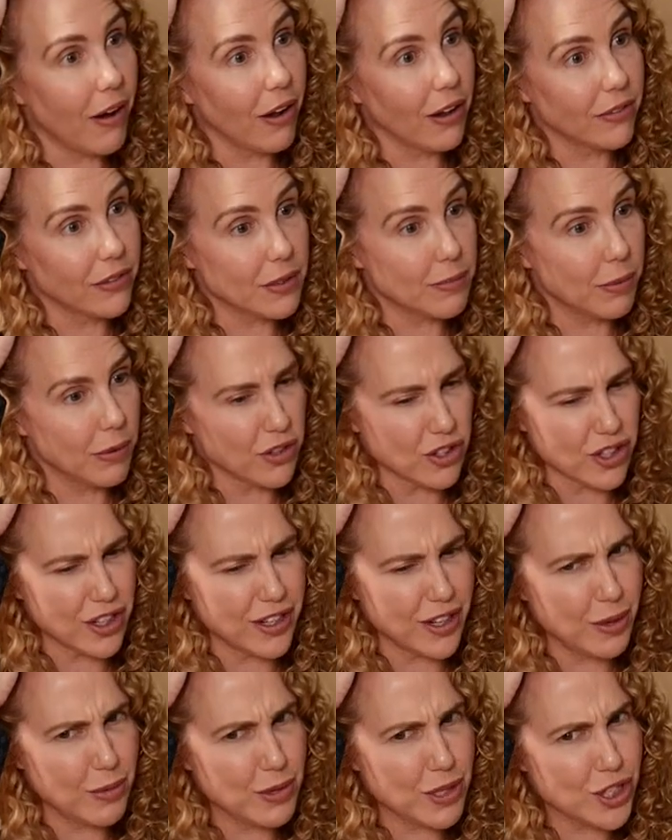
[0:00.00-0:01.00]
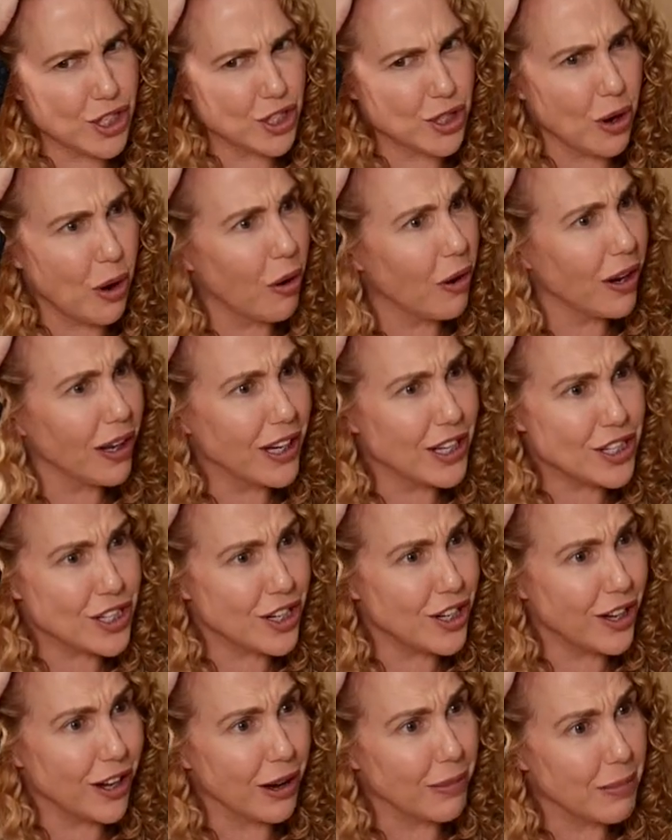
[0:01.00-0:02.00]
all of his bullshit, and he was totally
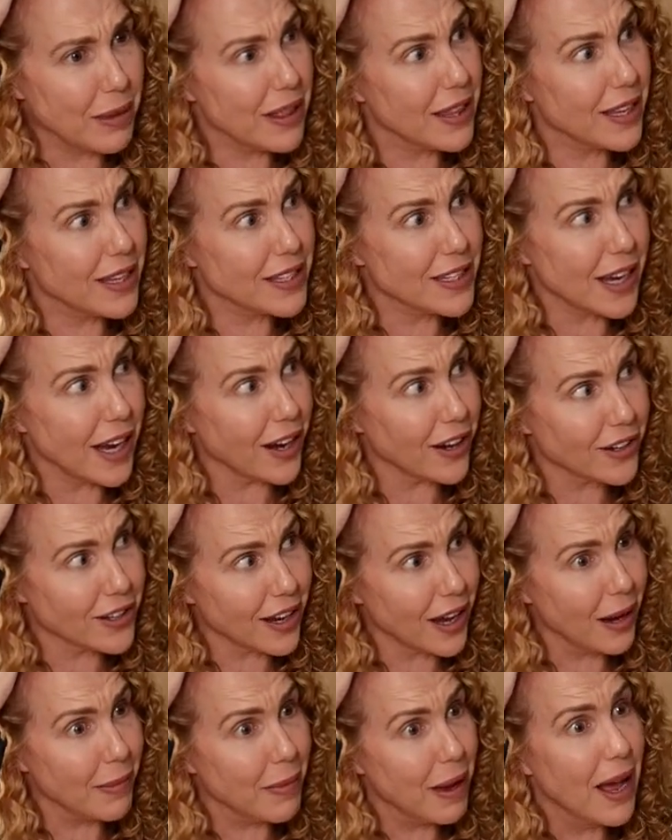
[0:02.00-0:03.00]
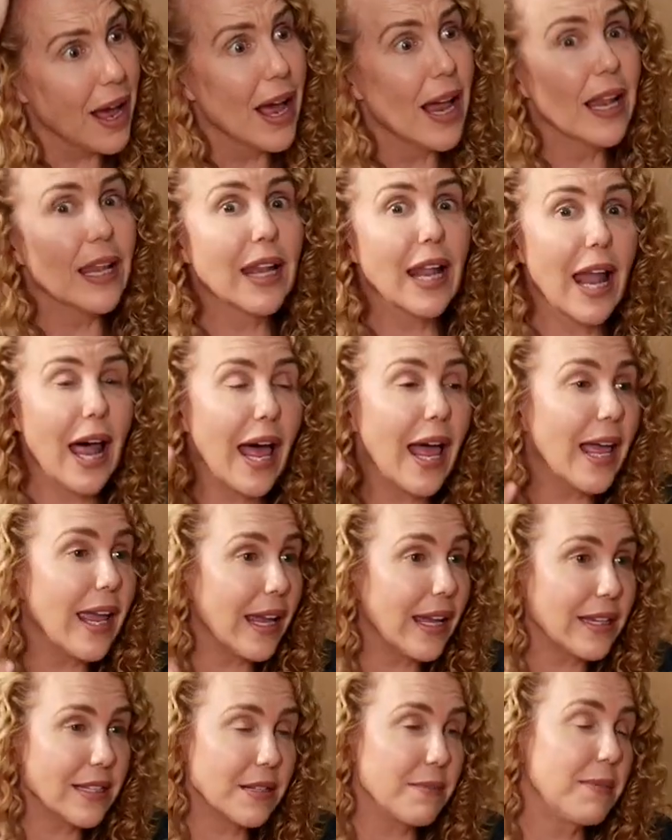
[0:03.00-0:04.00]
cheating on me the entire time, exactly.
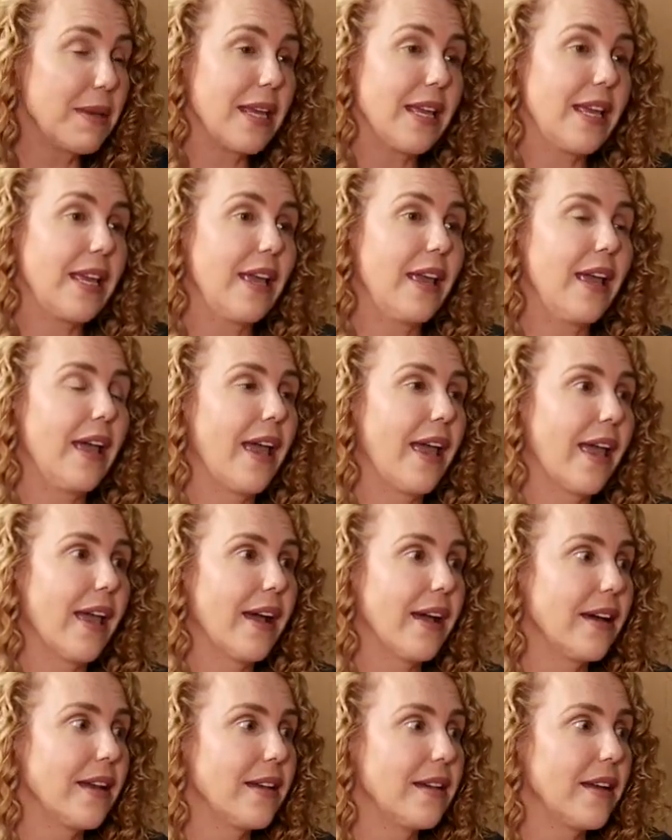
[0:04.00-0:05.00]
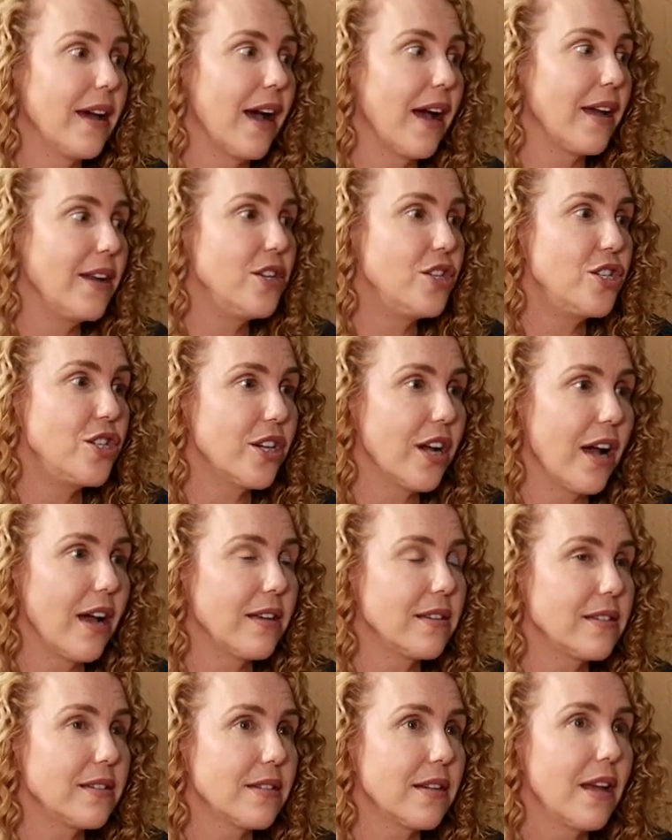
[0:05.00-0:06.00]
lying to me, and I
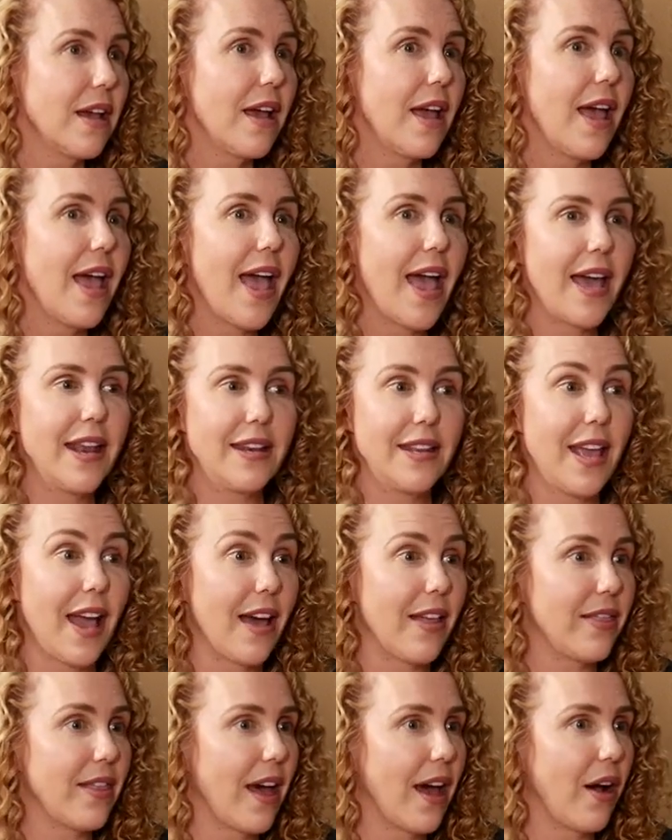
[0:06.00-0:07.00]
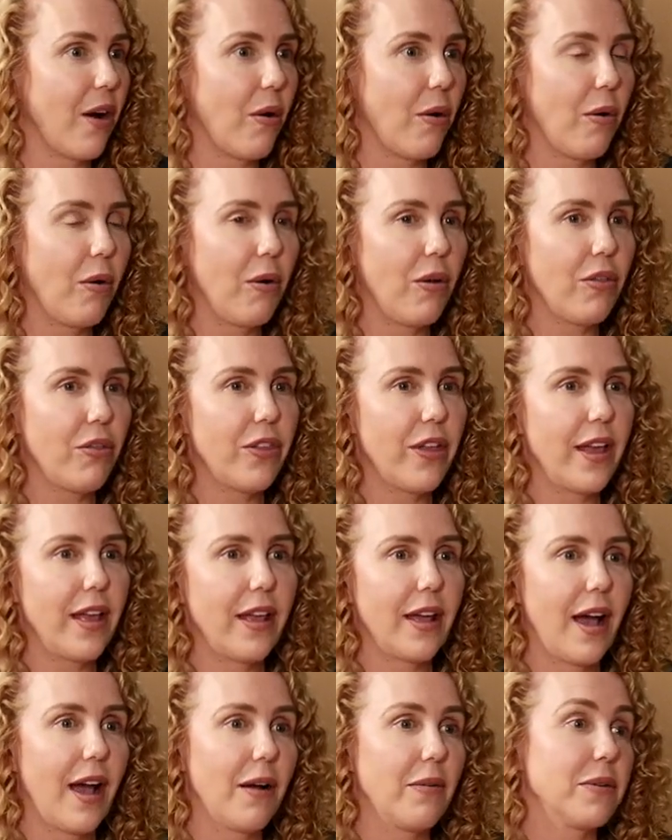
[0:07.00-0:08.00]
just, and yeah, that whole
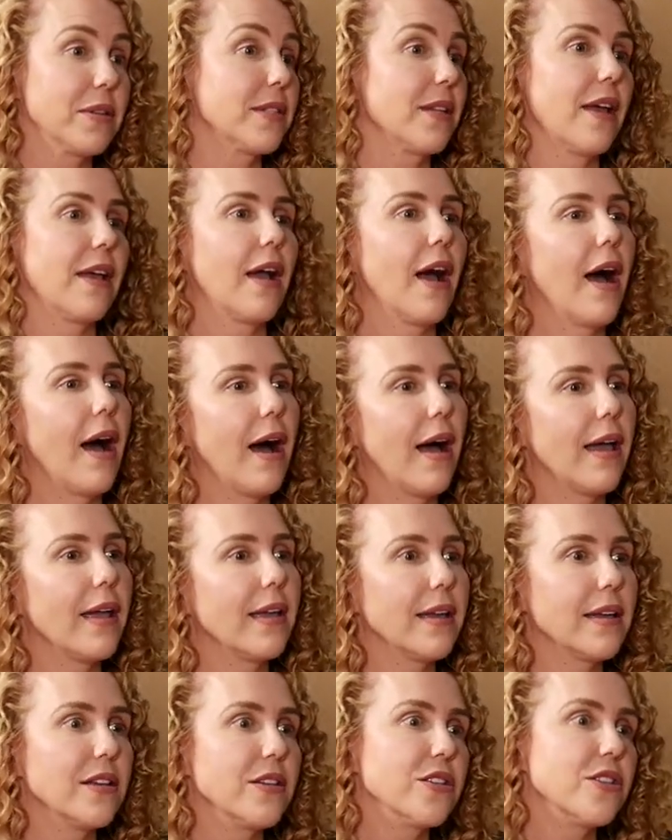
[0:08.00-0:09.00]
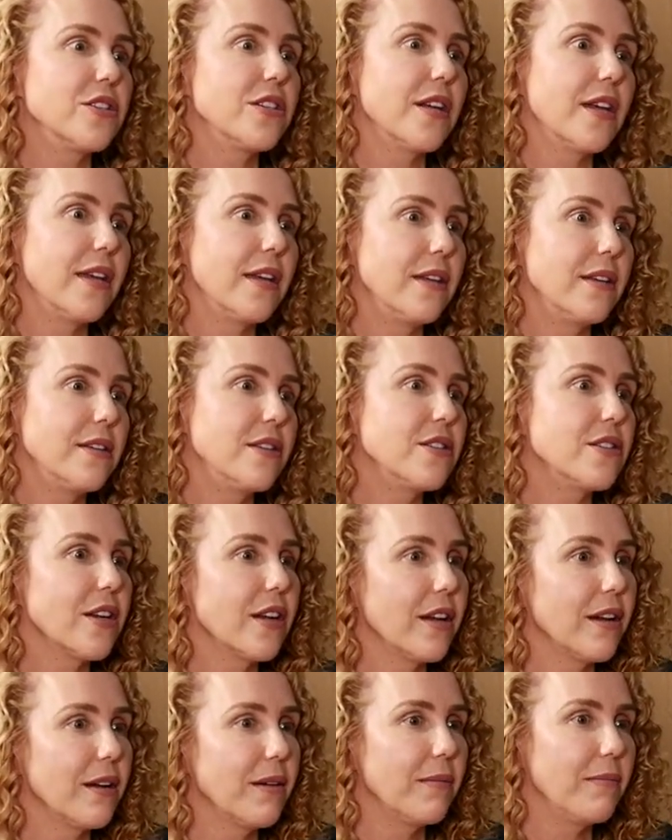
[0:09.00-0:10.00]
thing, I was like, I can change
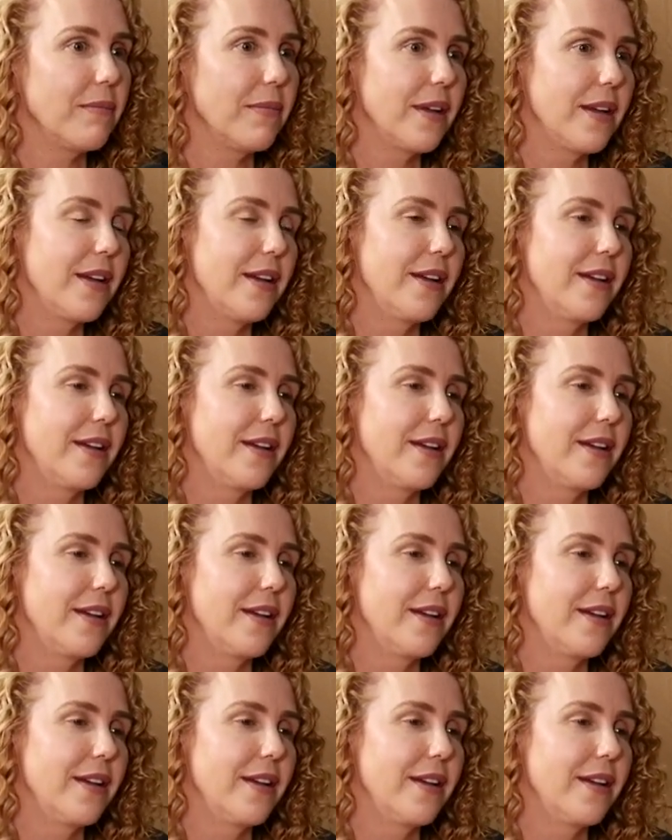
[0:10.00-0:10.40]
him.